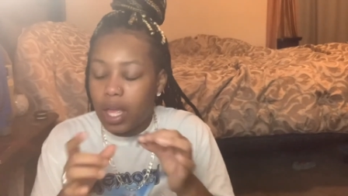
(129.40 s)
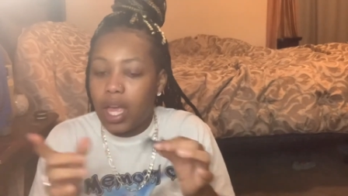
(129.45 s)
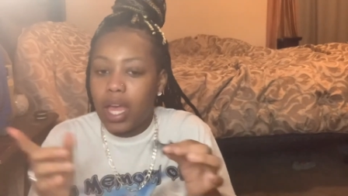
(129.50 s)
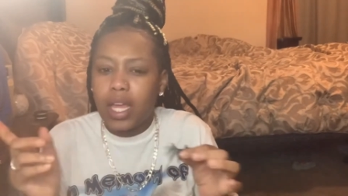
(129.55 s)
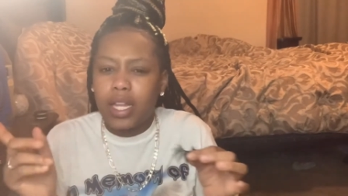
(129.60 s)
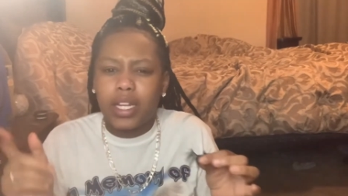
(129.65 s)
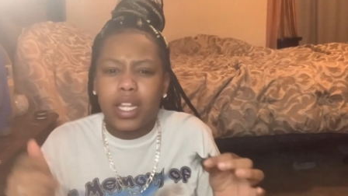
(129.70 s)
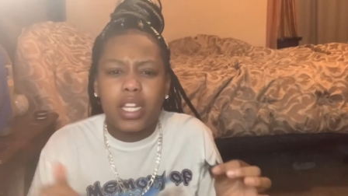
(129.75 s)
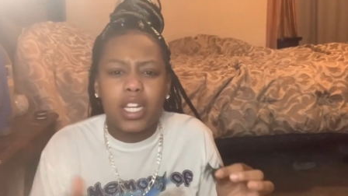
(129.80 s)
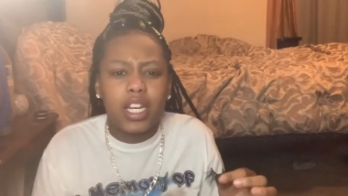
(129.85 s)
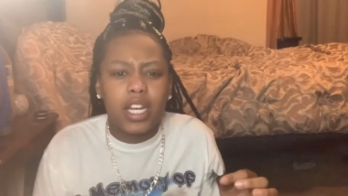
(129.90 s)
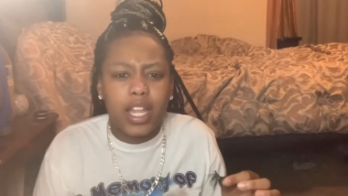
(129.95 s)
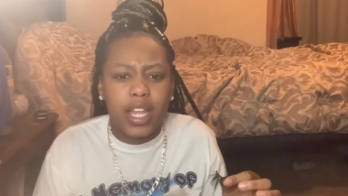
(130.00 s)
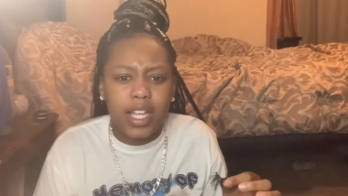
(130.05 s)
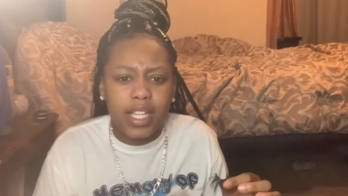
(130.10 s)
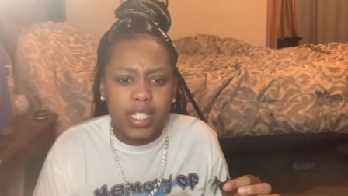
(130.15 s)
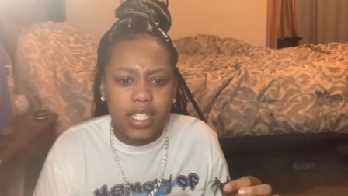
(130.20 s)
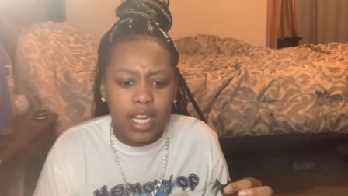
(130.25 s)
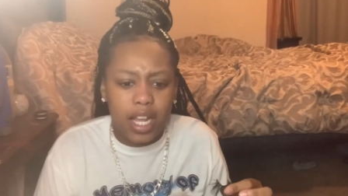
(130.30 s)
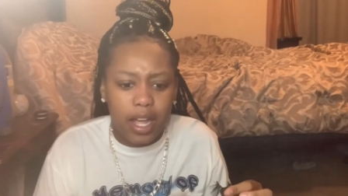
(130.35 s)
then the
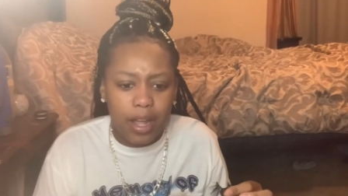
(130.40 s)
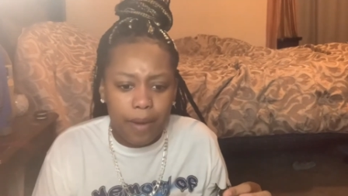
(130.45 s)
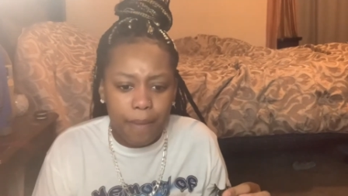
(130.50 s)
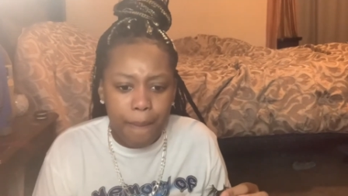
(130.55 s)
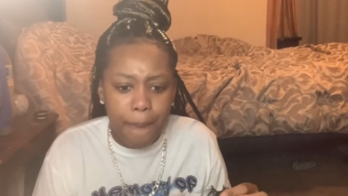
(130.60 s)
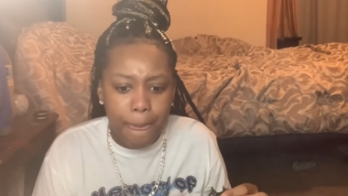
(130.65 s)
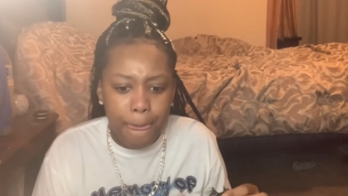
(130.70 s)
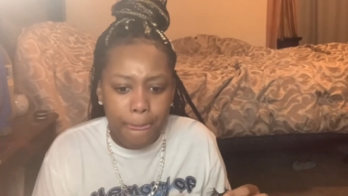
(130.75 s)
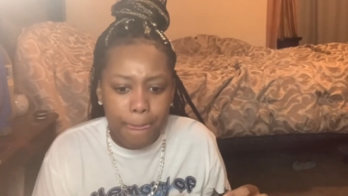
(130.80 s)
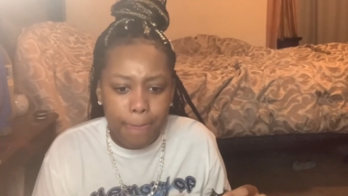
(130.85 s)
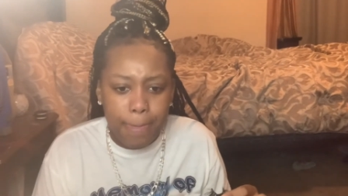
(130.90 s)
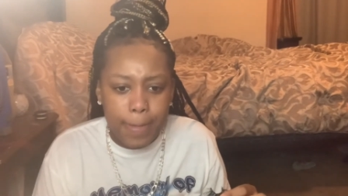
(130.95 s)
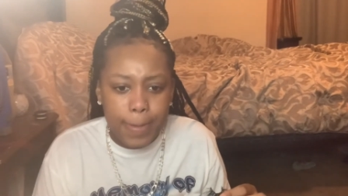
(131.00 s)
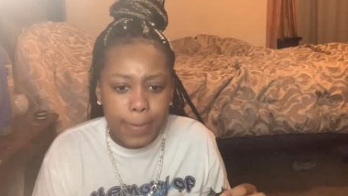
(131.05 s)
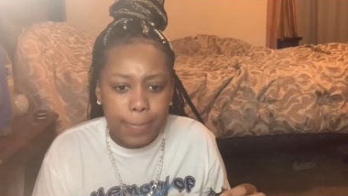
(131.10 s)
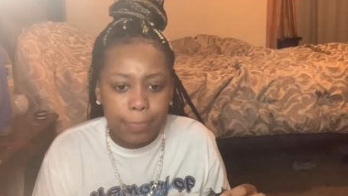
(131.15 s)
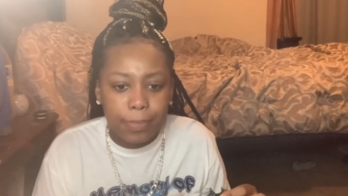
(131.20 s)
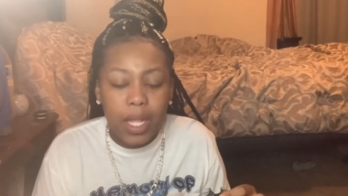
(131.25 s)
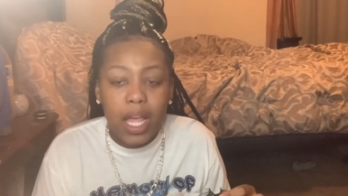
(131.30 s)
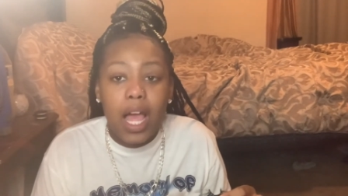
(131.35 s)
next day,
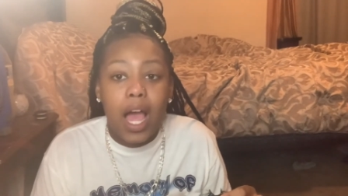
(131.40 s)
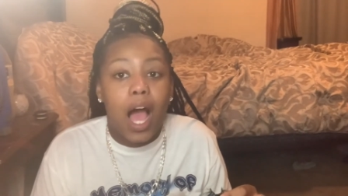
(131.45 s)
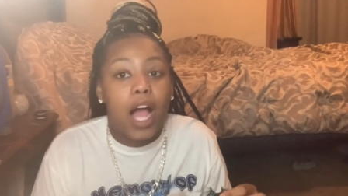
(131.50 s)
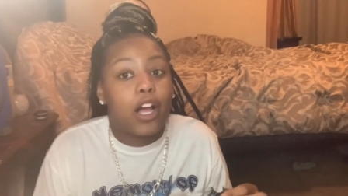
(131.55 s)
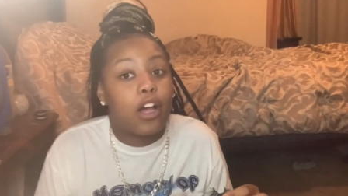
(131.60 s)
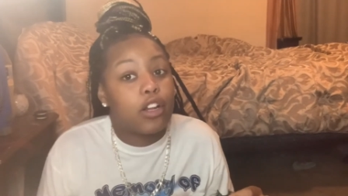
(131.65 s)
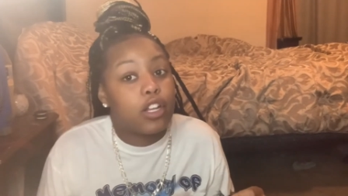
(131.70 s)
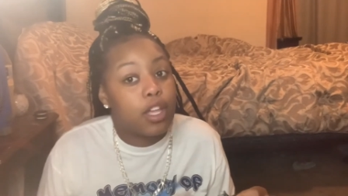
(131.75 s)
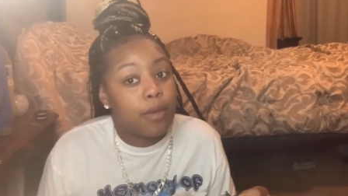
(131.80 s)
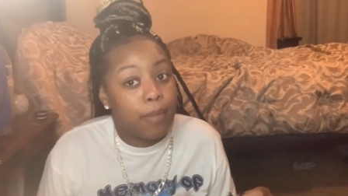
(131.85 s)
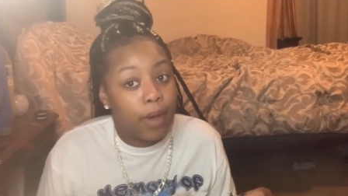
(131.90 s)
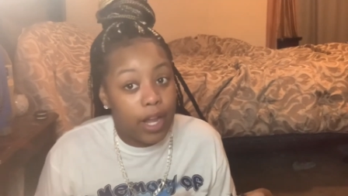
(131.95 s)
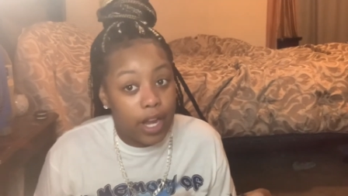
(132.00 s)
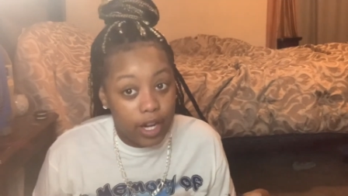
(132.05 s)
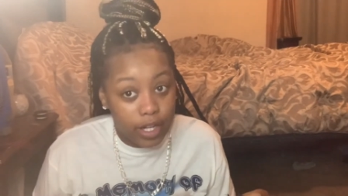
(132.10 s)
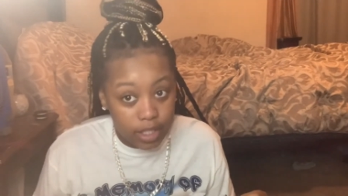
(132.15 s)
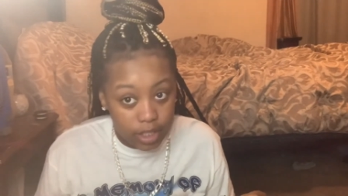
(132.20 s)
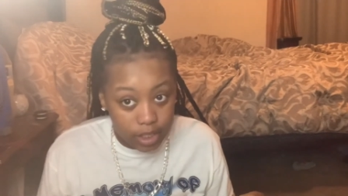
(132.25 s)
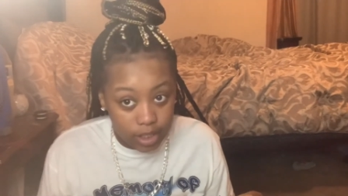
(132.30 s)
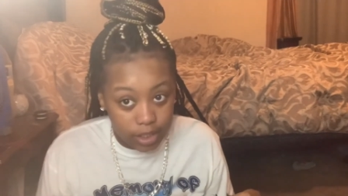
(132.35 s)
I gotta get my hair
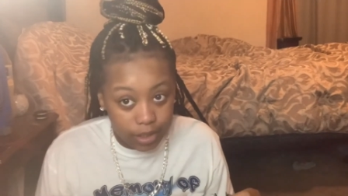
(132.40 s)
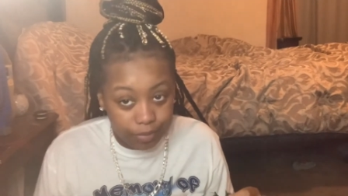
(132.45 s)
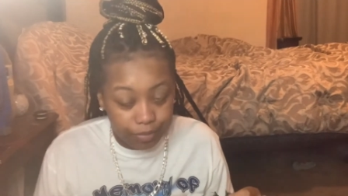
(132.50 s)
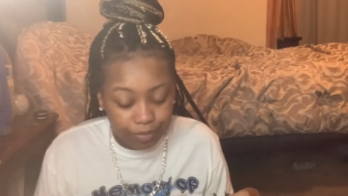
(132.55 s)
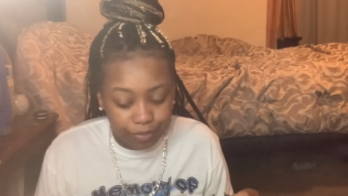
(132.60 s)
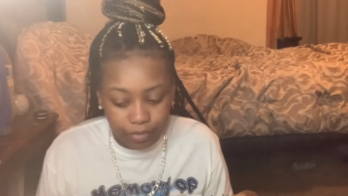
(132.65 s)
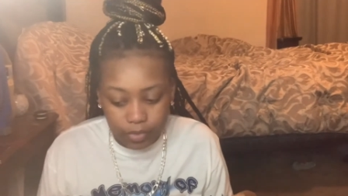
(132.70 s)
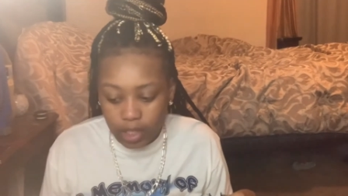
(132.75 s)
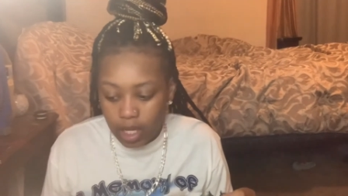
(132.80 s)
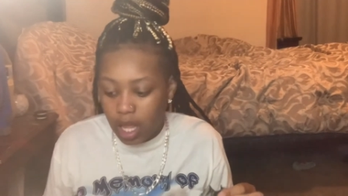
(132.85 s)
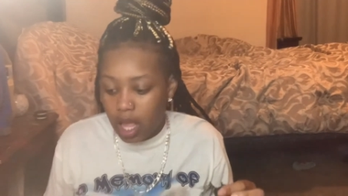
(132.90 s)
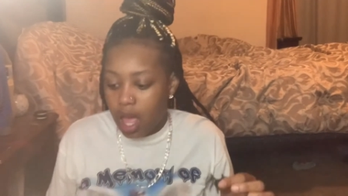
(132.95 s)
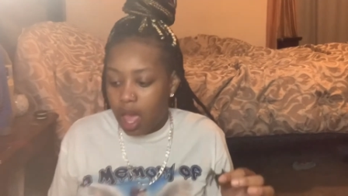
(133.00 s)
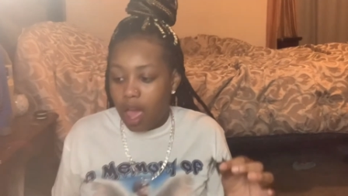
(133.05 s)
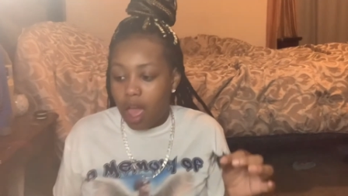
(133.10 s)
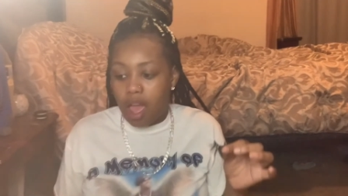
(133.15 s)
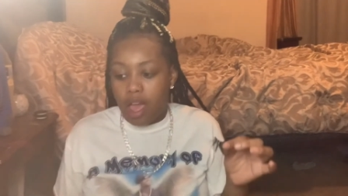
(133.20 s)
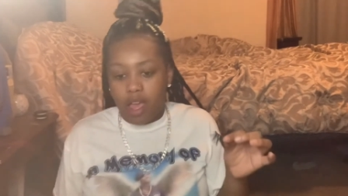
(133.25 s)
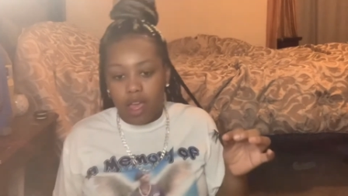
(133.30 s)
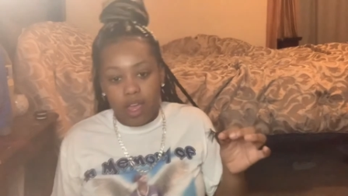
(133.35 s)
done.
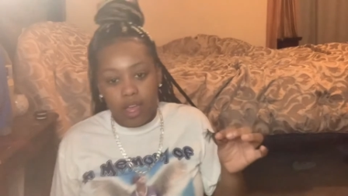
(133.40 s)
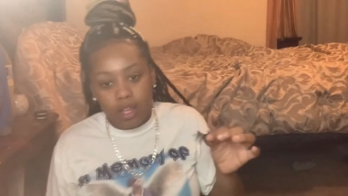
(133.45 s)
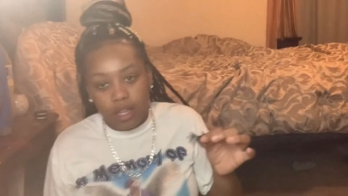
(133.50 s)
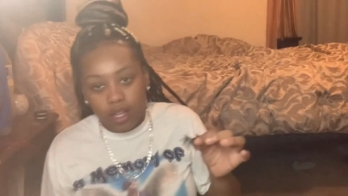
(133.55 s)
And,